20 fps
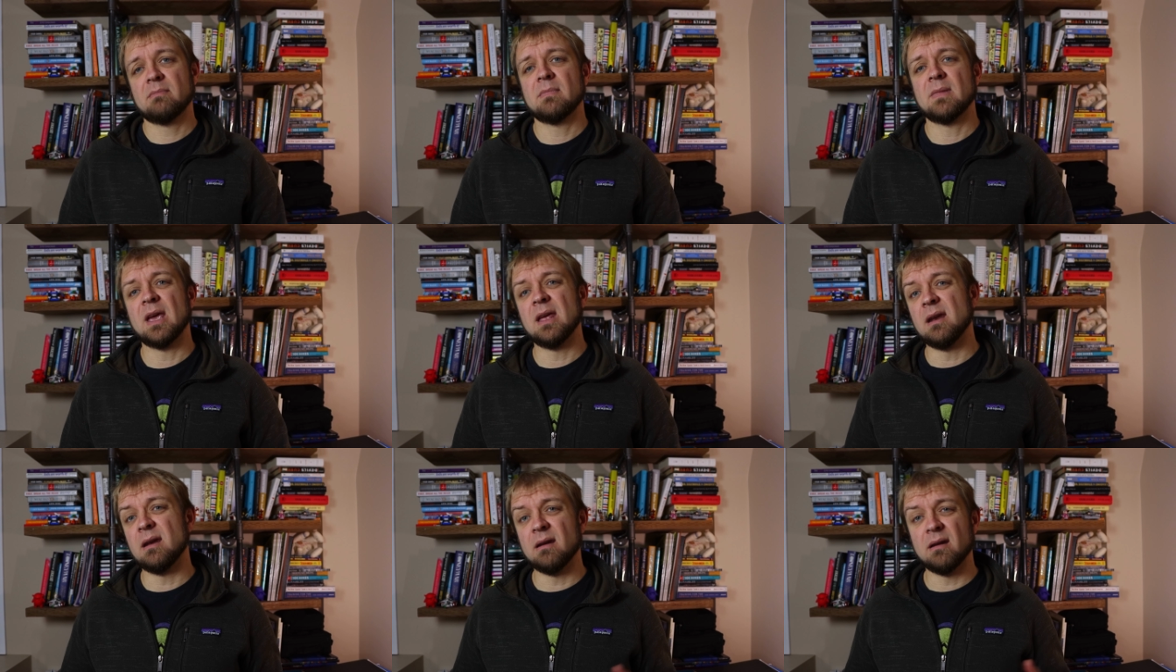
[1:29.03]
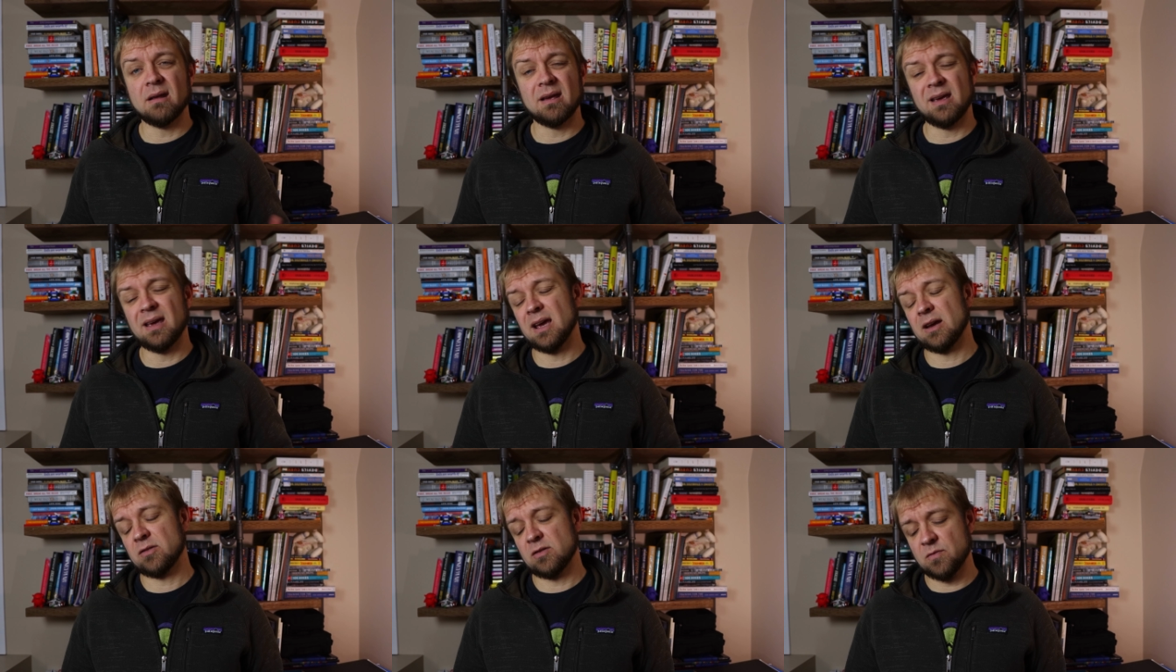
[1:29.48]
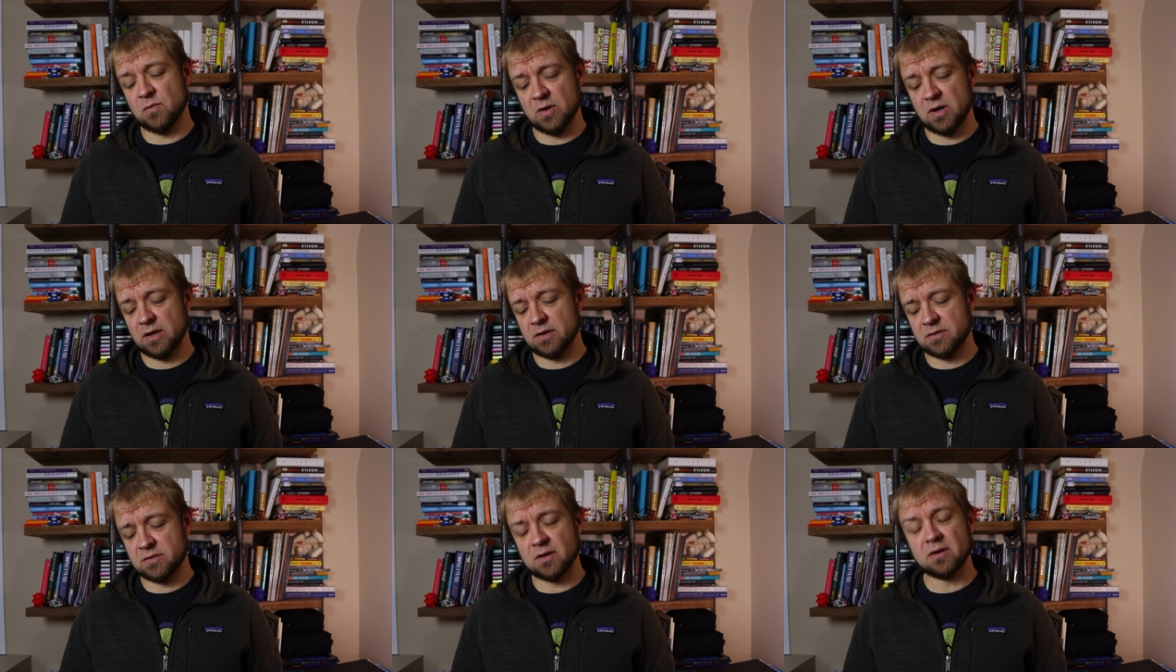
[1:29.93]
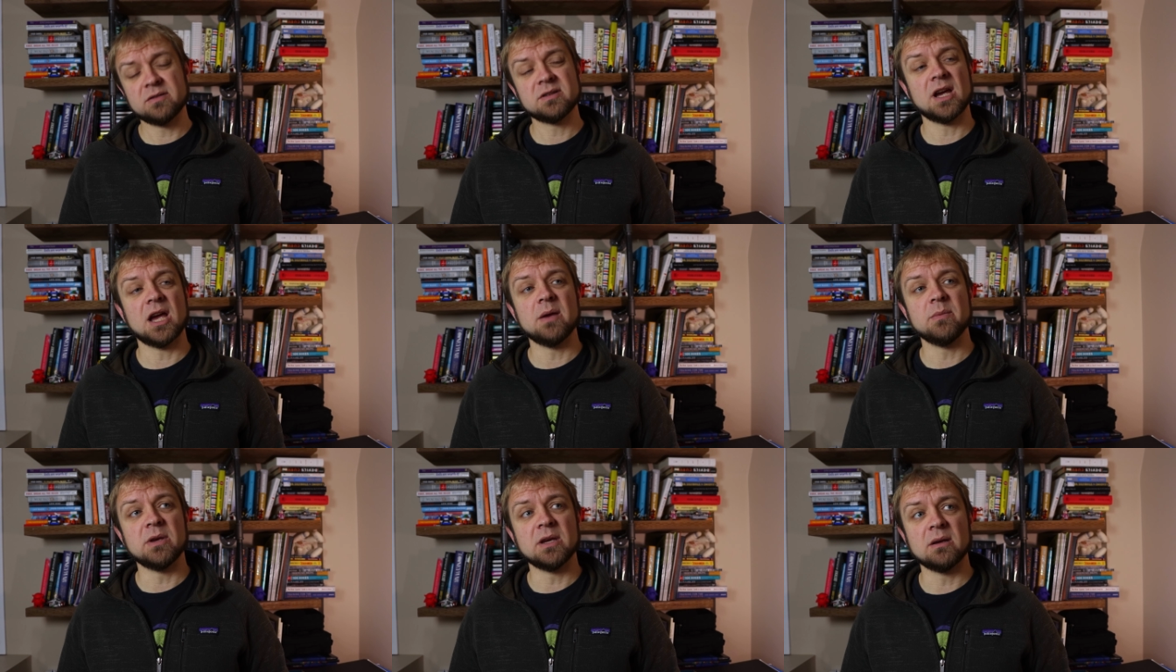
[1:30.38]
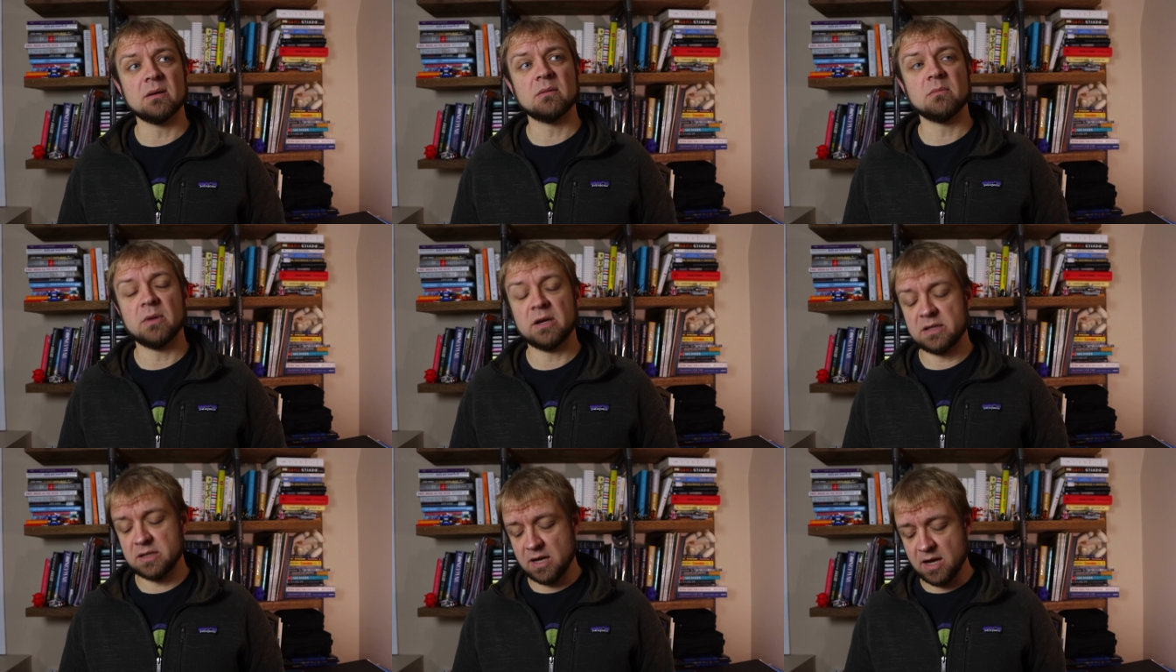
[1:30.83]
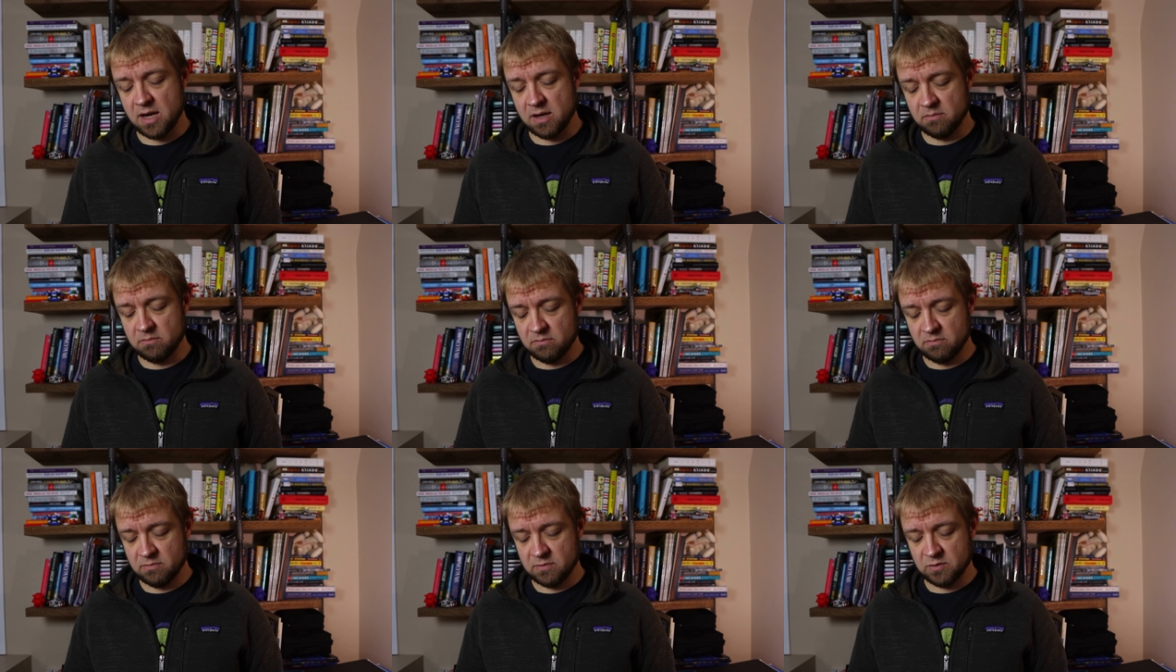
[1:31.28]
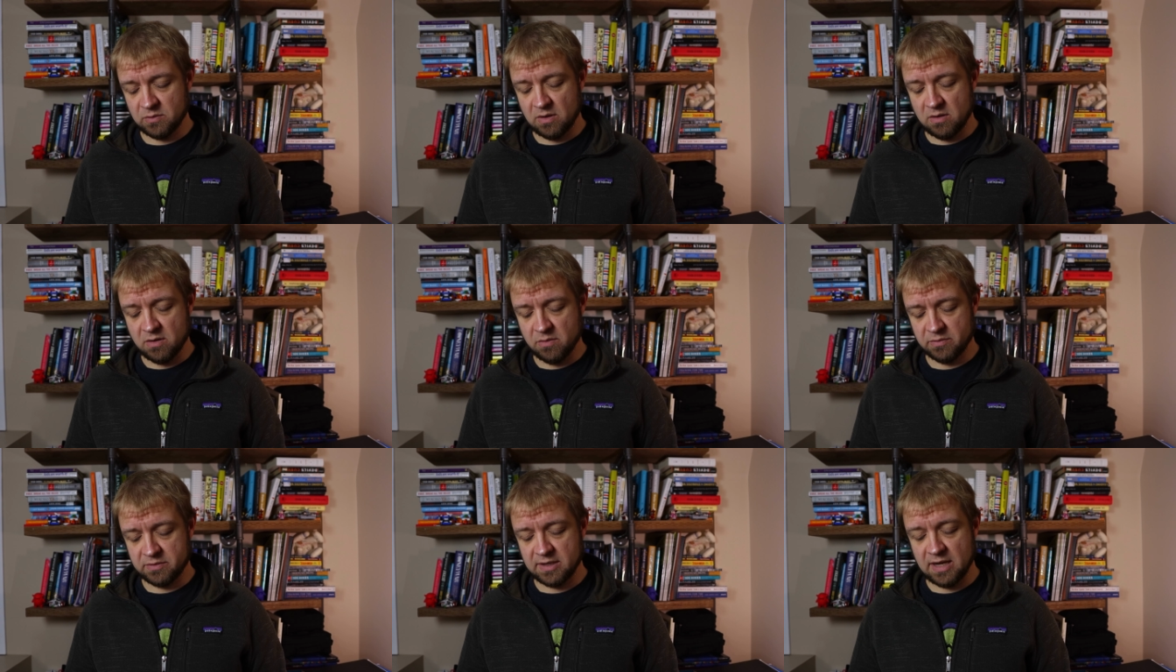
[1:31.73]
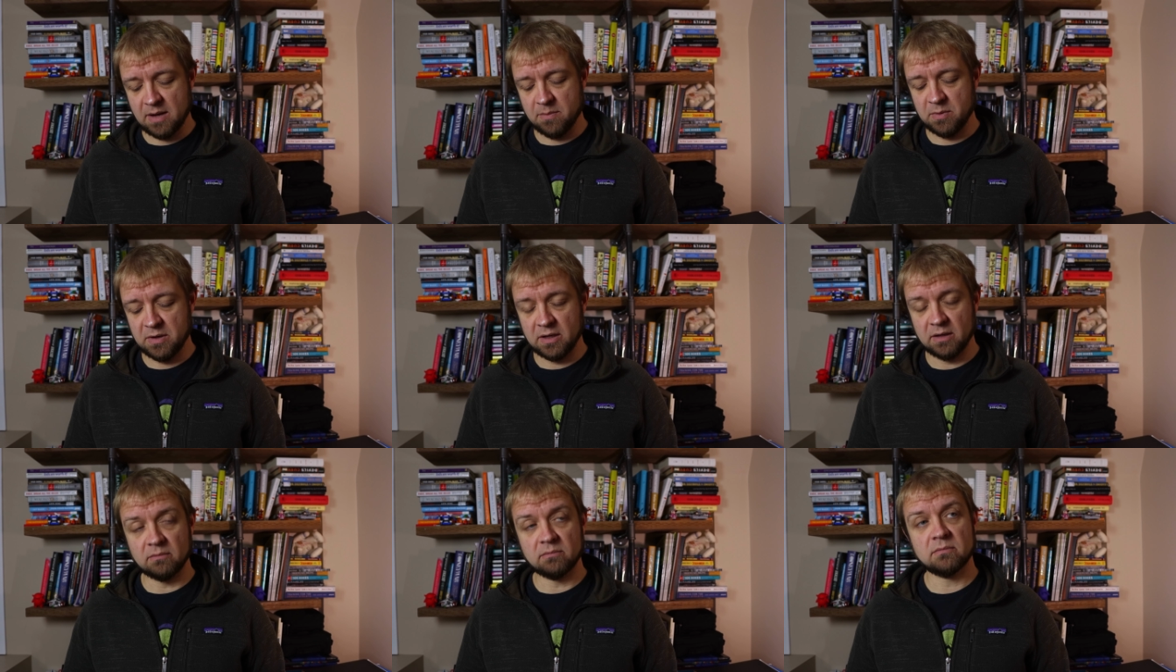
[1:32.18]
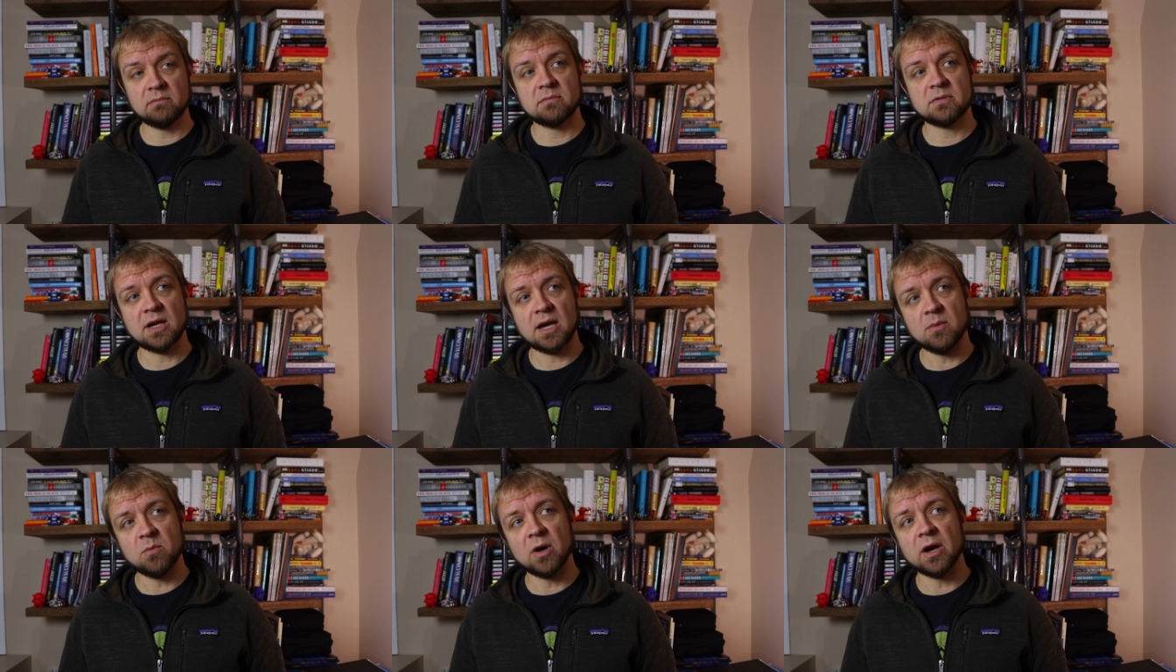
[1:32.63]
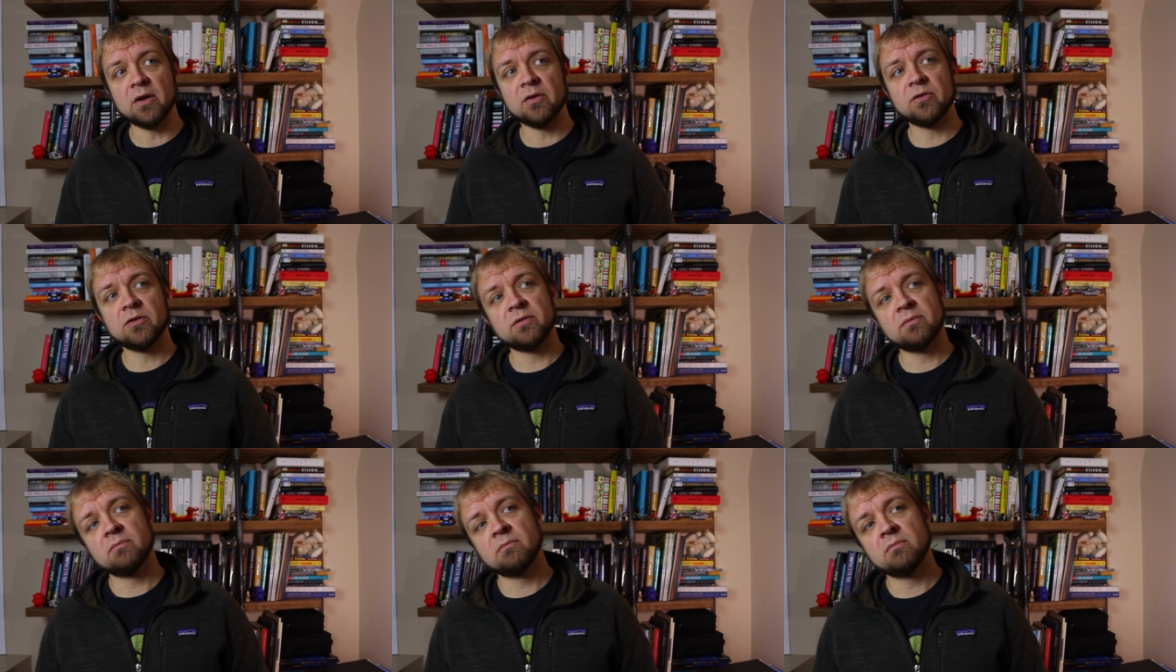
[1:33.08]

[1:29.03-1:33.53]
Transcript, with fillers: And I actually forgot to start timing my time, so I don't know what's happening time-wise.